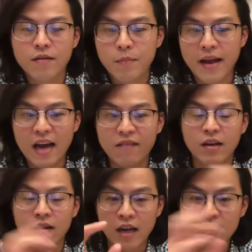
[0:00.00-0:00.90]
by
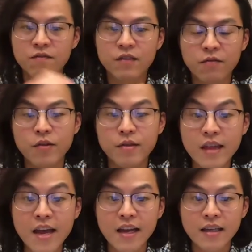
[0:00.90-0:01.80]
having lots of different
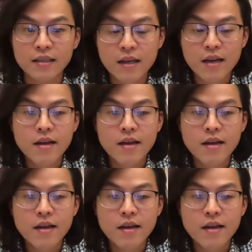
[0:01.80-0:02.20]
things